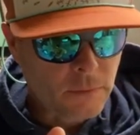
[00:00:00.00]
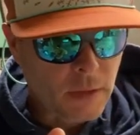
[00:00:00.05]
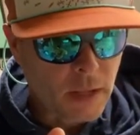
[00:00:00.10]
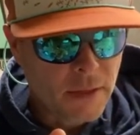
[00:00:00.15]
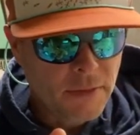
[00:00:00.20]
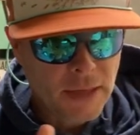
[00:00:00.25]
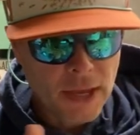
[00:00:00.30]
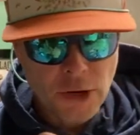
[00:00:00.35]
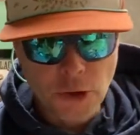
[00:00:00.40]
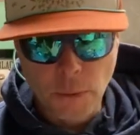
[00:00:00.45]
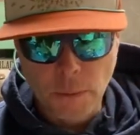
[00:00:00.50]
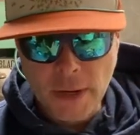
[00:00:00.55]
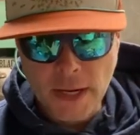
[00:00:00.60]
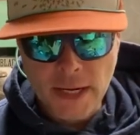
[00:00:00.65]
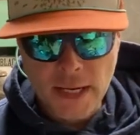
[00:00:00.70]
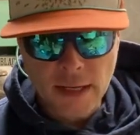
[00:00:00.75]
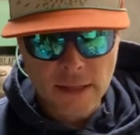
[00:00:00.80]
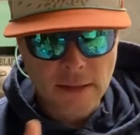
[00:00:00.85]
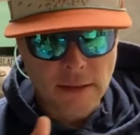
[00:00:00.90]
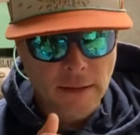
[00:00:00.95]
The
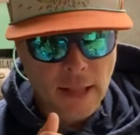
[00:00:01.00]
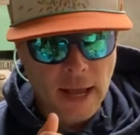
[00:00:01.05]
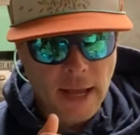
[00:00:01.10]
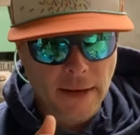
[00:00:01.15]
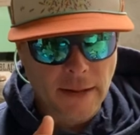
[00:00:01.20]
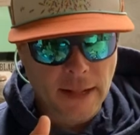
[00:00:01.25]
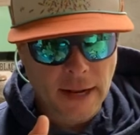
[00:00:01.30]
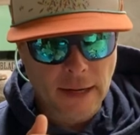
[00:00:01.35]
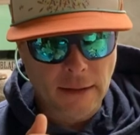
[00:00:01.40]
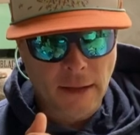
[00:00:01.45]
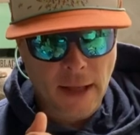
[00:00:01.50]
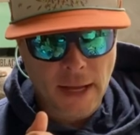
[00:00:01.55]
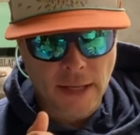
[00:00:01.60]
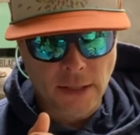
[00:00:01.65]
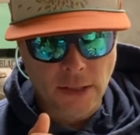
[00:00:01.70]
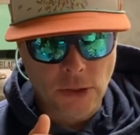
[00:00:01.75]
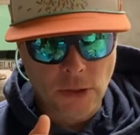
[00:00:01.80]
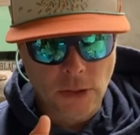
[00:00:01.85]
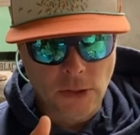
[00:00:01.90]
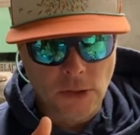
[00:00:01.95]
intermediate line that I
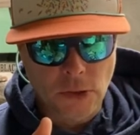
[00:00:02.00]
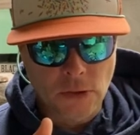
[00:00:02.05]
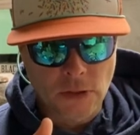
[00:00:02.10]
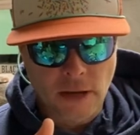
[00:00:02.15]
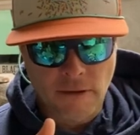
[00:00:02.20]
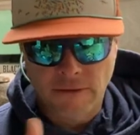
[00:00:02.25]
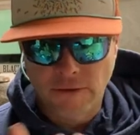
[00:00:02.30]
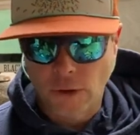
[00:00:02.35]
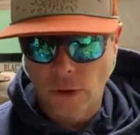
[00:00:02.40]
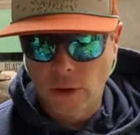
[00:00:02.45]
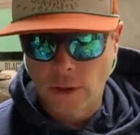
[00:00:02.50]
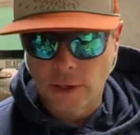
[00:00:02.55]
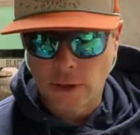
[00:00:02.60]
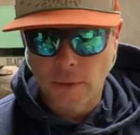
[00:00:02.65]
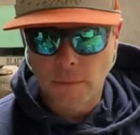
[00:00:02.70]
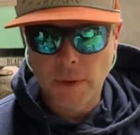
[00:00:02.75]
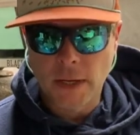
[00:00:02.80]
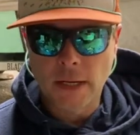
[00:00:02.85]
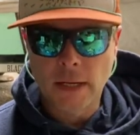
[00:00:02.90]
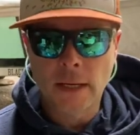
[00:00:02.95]
like, you can use that full
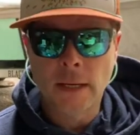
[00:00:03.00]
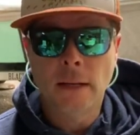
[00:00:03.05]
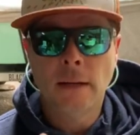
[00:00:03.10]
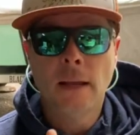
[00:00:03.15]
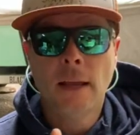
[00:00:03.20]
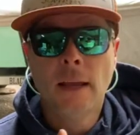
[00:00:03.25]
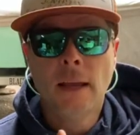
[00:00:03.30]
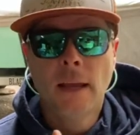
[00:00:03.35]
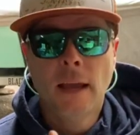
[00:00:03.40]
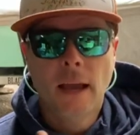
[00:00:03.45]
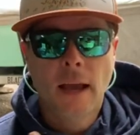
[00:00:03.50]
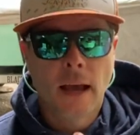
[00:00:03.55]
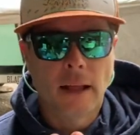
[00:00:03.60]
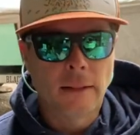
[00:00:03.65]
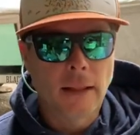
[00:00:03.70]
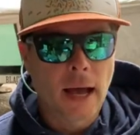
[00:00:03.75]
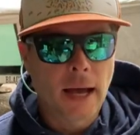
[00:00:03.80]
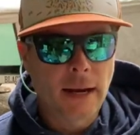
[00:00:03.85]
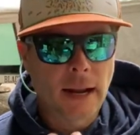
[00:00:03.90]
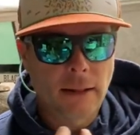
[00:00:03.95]
intermediate. A
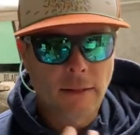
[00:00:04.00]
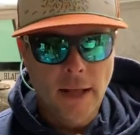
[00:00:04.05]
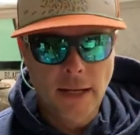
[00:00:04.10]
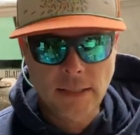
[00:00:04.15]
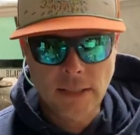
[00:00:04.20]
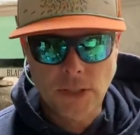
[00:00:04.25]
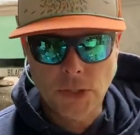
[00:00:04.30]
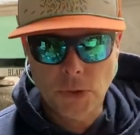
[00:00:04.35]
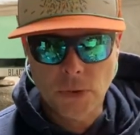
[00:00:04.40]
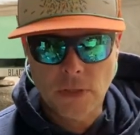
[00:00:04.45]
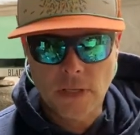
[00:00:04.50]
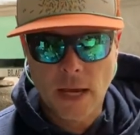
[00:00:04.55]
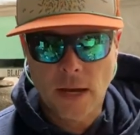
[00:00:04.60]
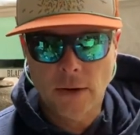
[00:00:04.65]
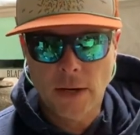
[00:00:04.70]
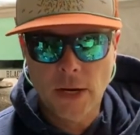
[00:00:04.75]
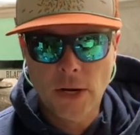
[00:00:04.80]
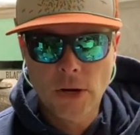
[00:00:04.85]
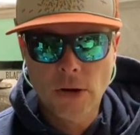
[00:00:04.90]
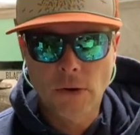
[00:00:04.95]
line I like to use down
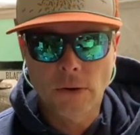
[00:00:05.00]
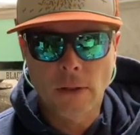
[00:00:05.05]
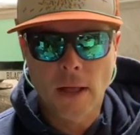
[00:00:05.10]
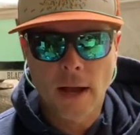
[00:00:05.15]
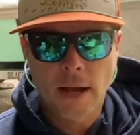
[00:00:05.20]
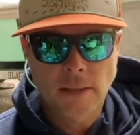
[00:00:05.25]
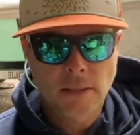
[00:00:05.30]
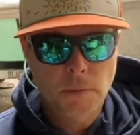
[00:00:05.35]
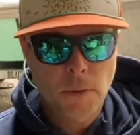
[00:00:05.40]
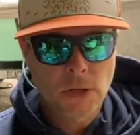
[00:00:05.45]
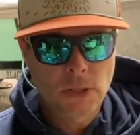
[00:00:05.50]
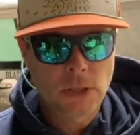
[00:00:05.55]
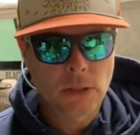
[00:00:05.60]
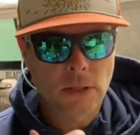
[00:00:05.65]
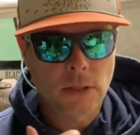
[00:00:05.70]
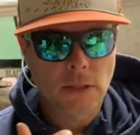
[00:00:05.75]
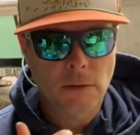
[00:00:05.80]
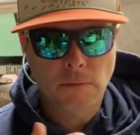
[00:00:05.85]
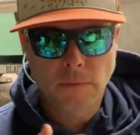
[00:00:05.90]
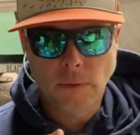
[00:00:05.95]
here a lot,
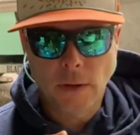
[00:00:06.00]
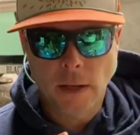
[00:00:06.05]
especially